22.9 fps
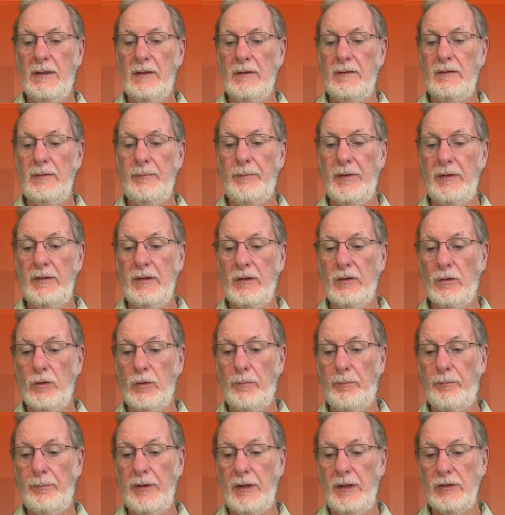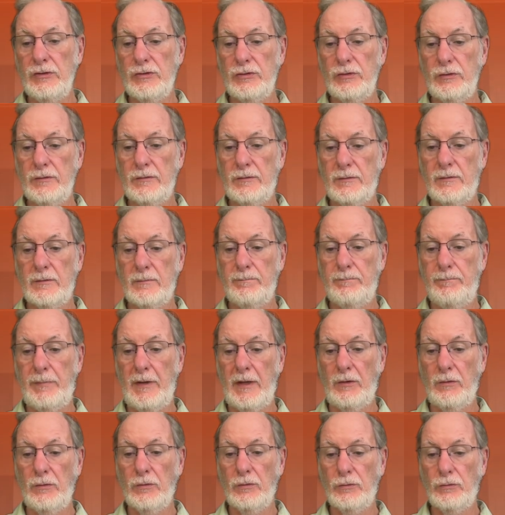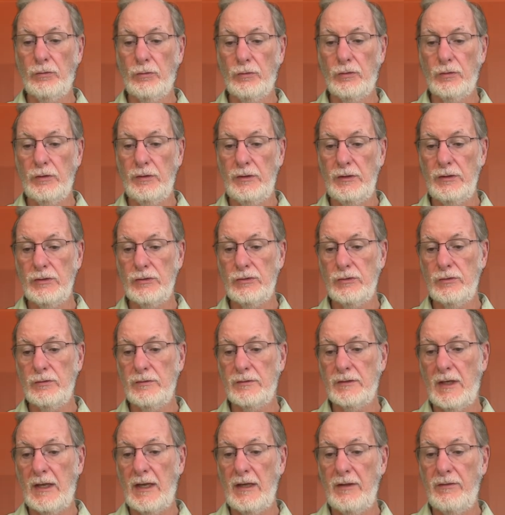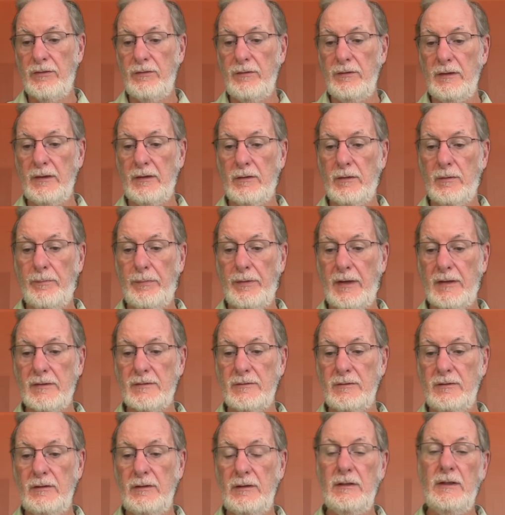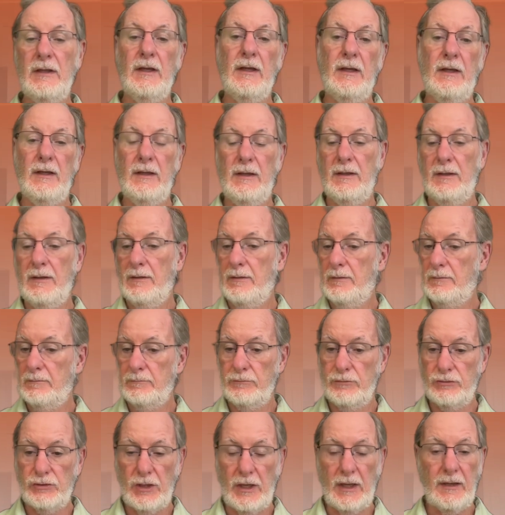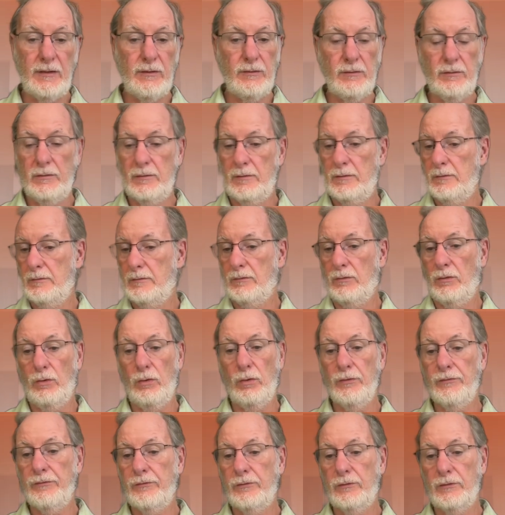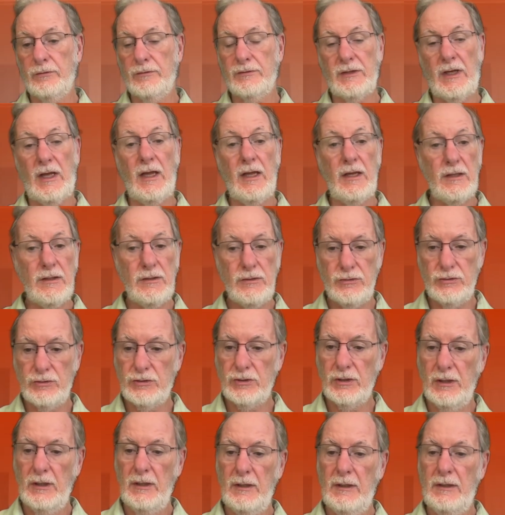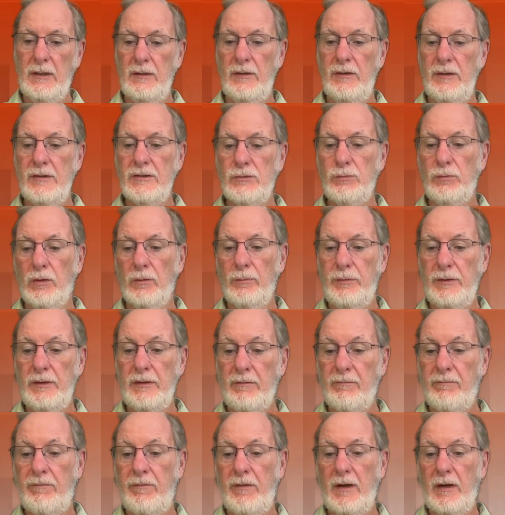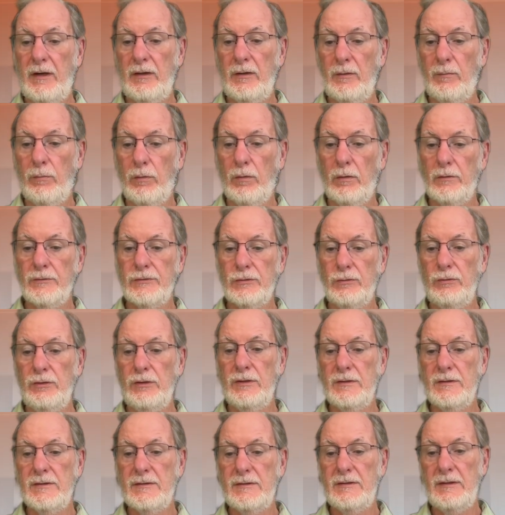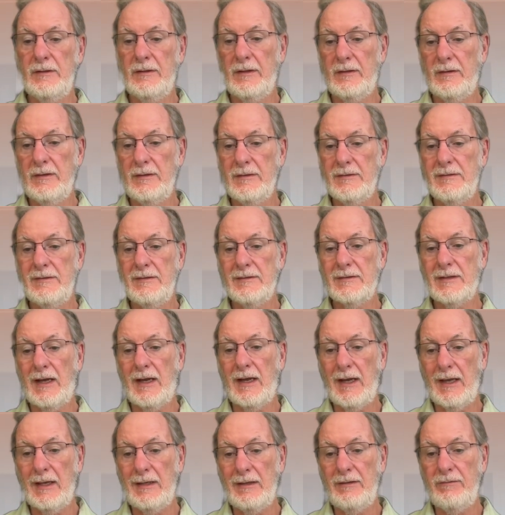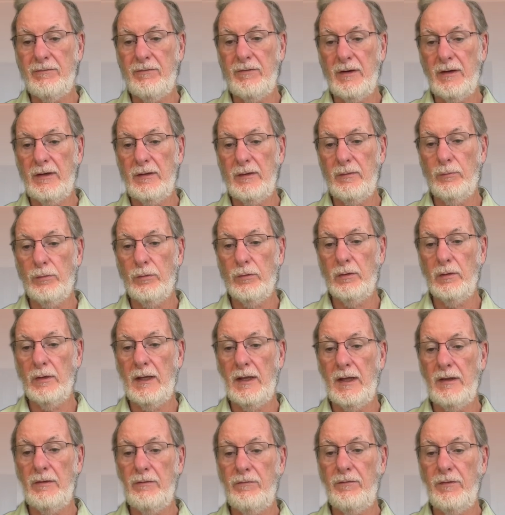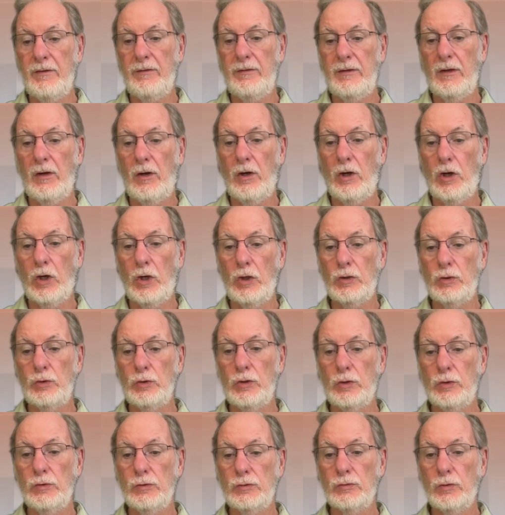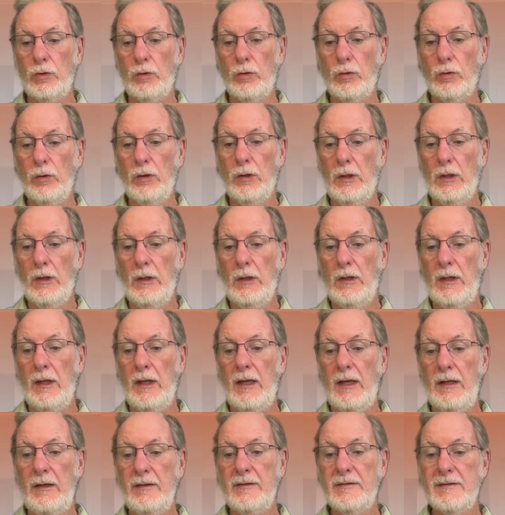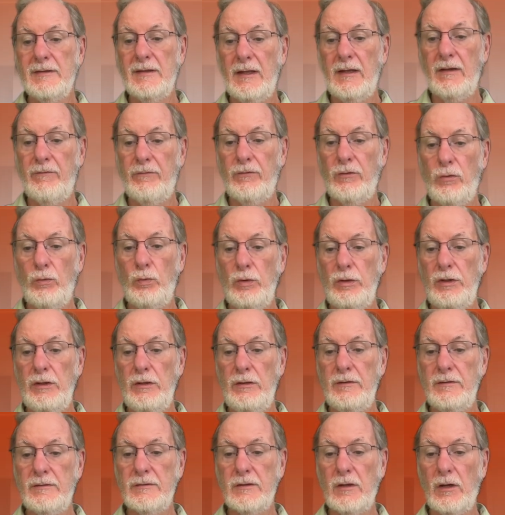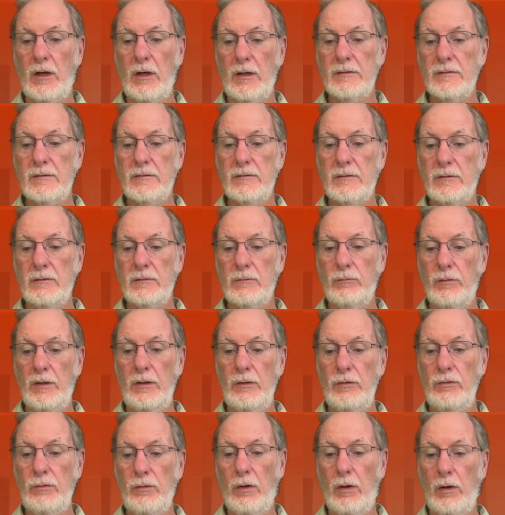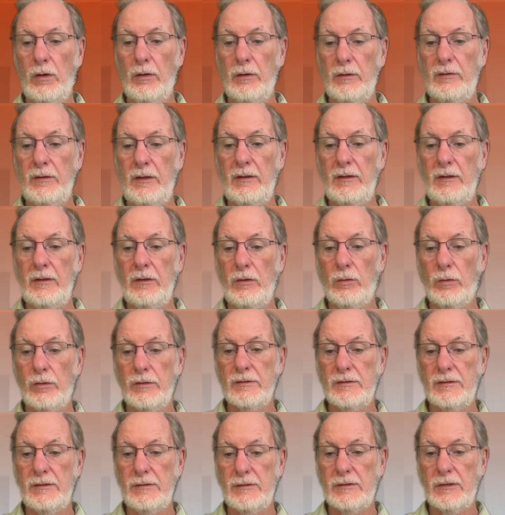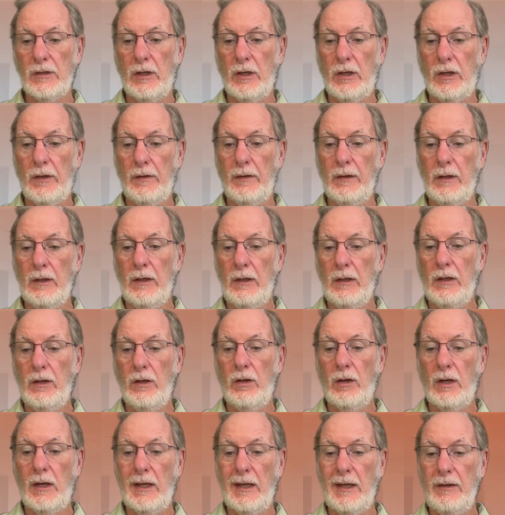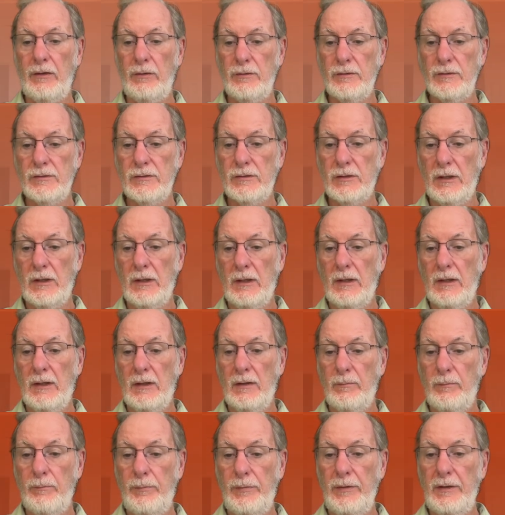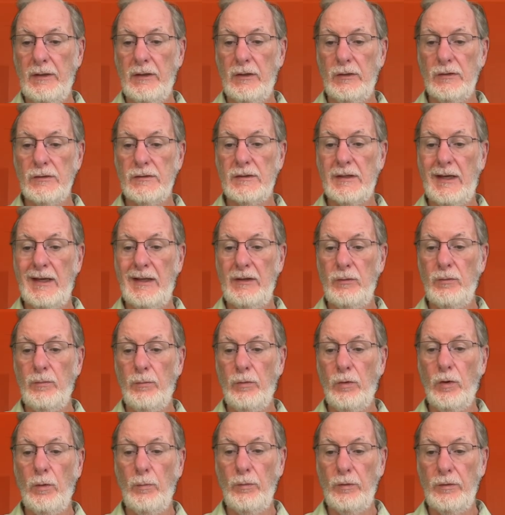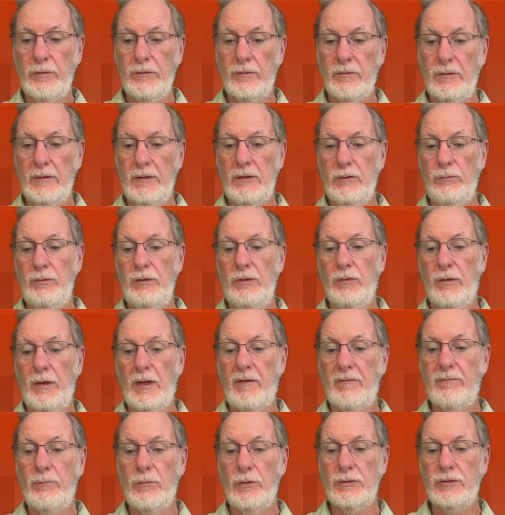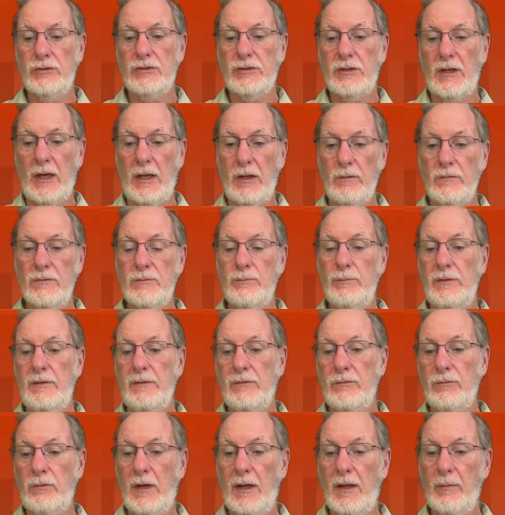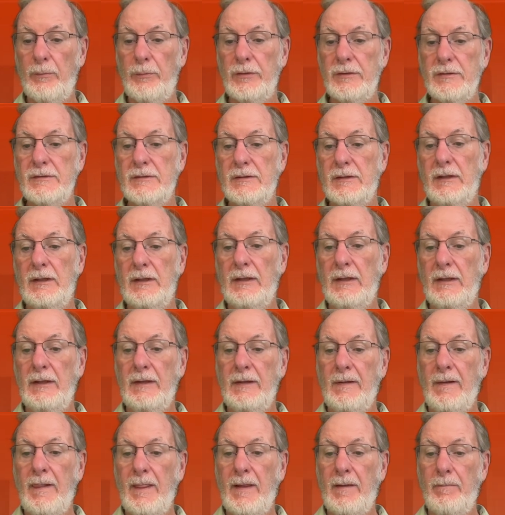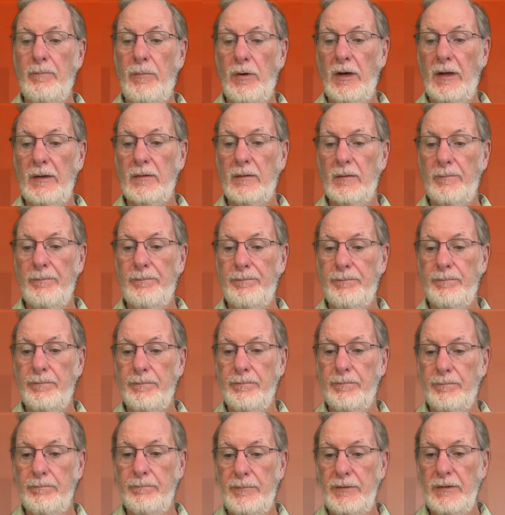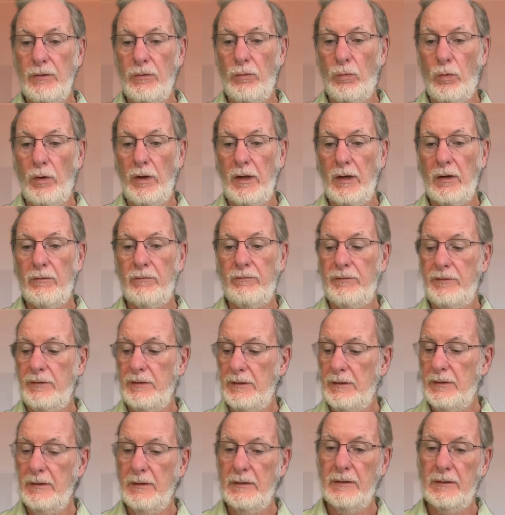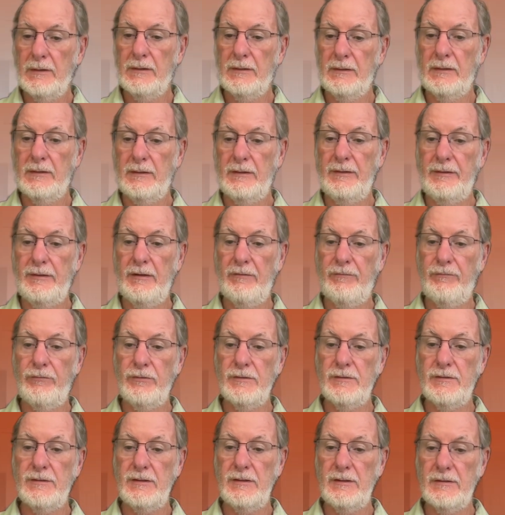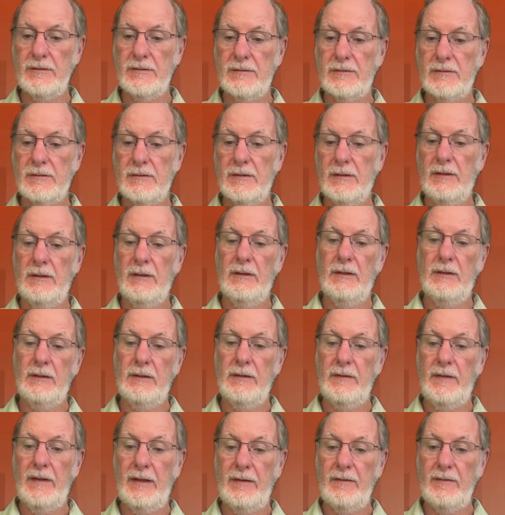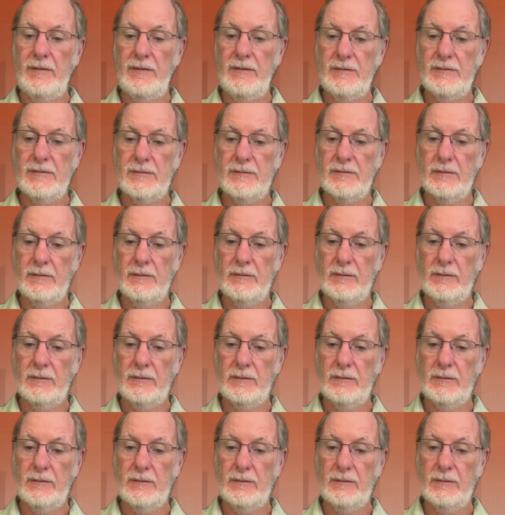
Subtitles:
Depending on the patient, periodontal conditions, ethnic capacity, gender, all sorts, age, this will be variable. So you can see that this is highly variable and very hard to control and is never really discussed when you are taking courses on aligners, because at the moment we don't have much science to help us. But be aware of the differences that this